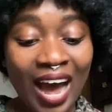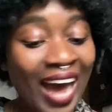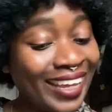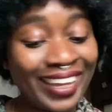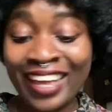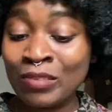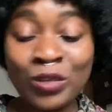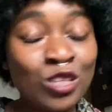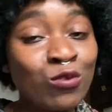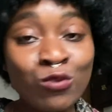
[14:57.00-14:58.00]
I can be
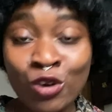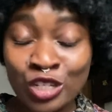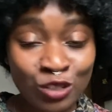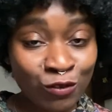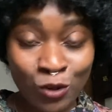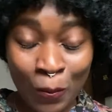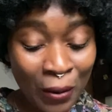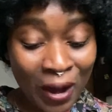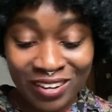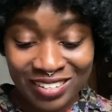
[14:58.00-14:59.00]
the voice of your
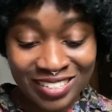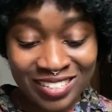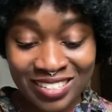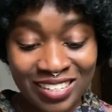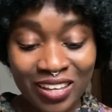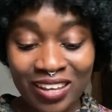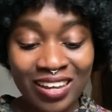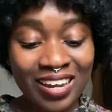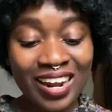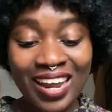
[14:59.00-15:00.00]
past.
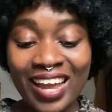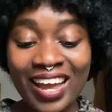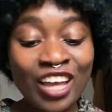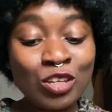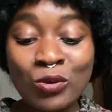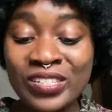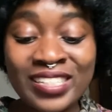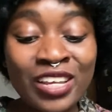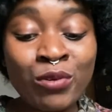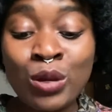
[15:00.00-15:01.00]
And your
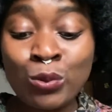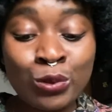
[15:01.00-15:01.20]
searing